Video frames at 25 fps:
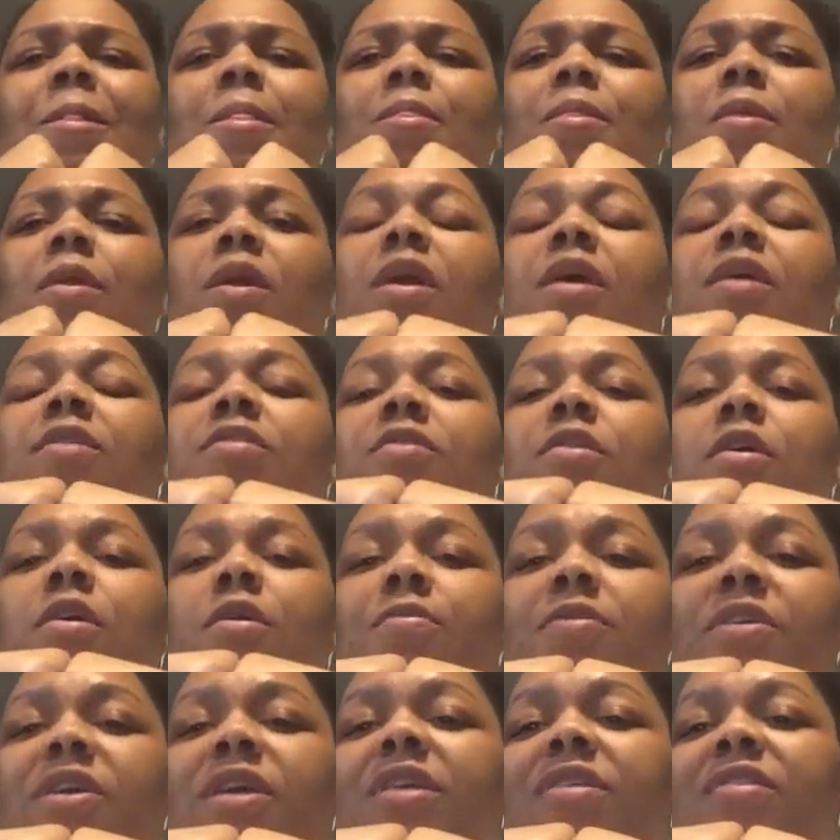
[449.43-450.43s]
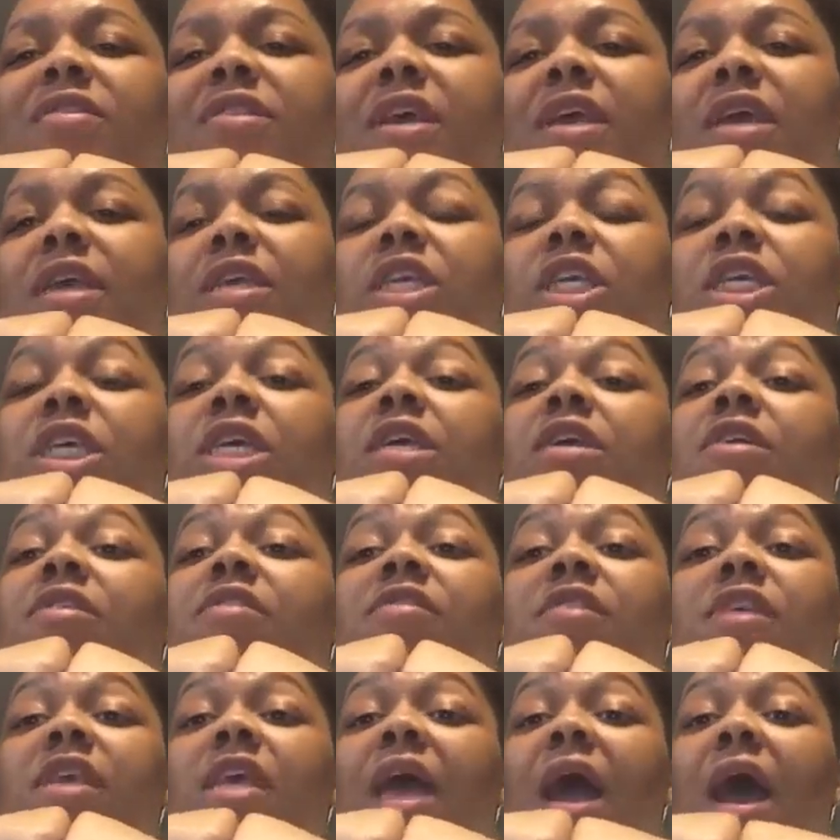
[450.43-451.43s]
because Jada said she could
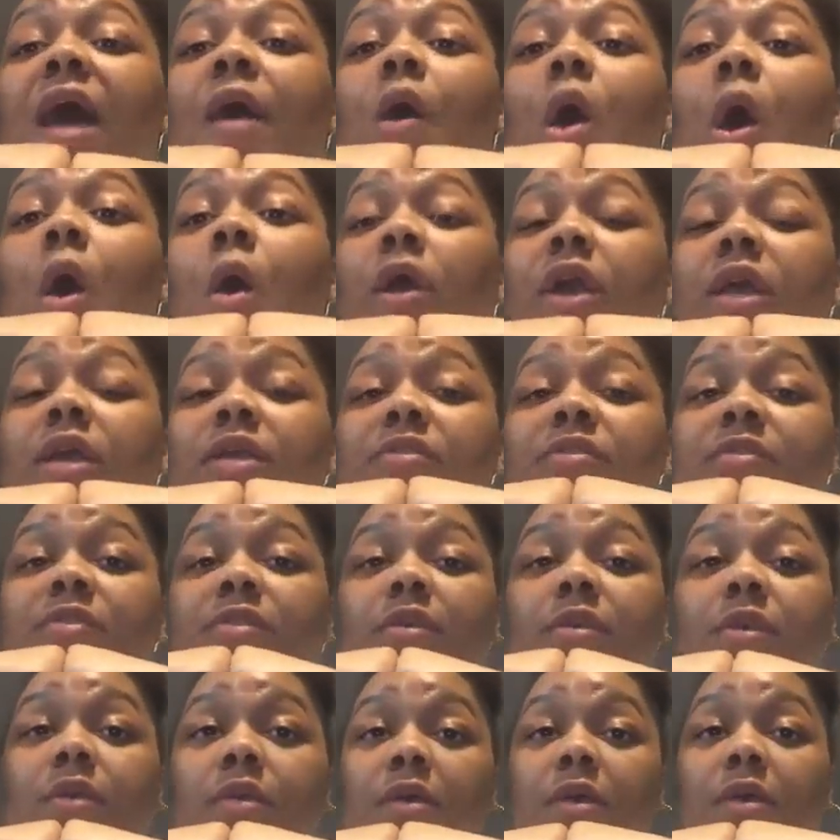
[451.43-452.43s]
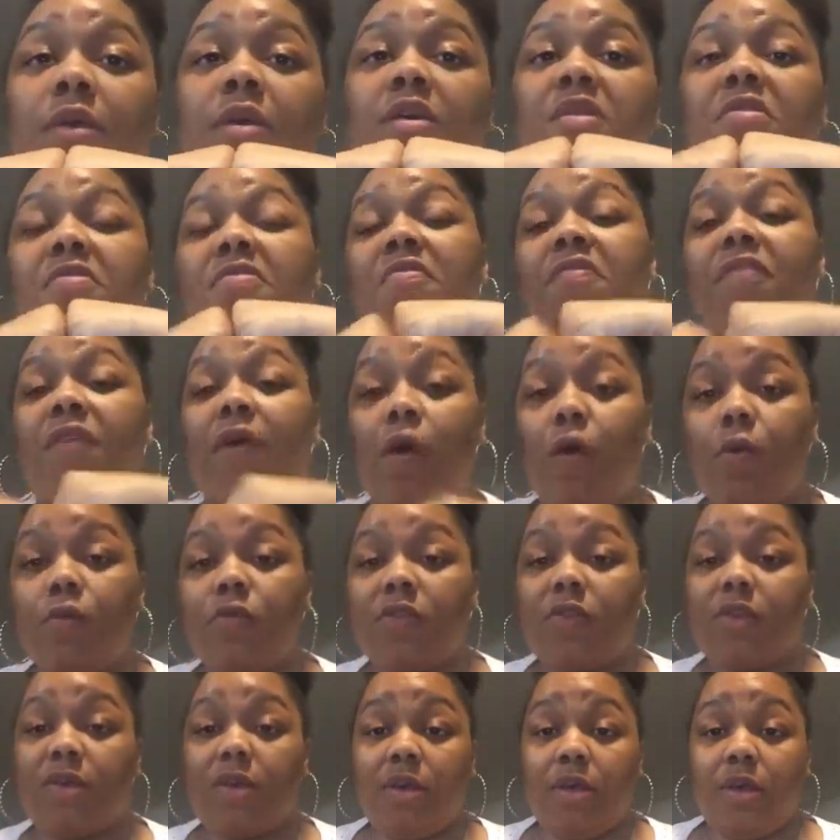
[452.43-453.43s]
see how August
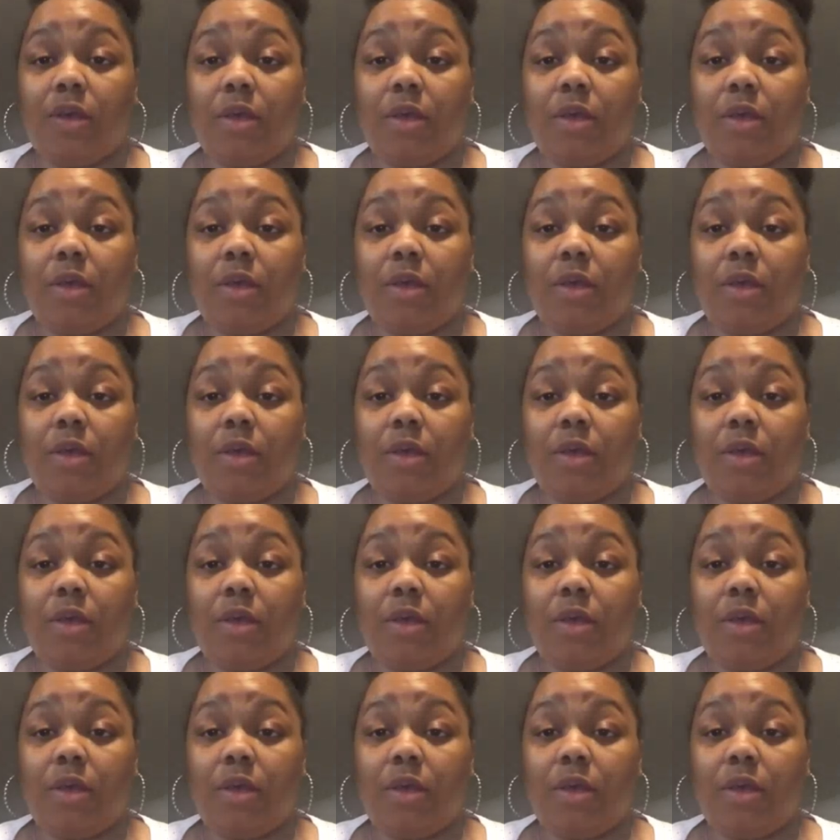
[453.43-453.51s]
felt